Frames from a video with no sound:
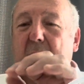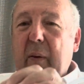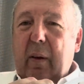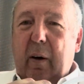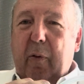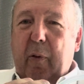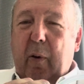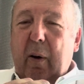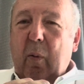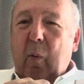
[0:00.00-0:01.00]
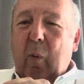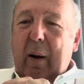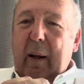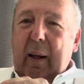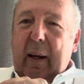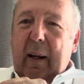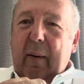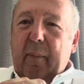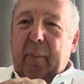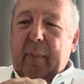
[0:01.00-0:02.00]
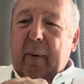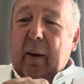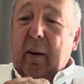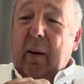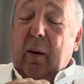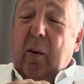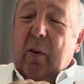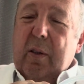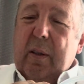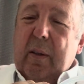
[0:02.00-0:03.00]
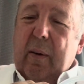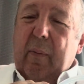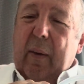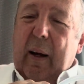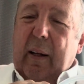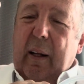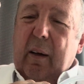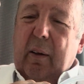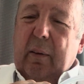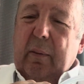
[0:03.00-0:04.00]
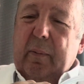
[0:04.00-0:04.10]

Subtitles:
Therefore, one can use a needle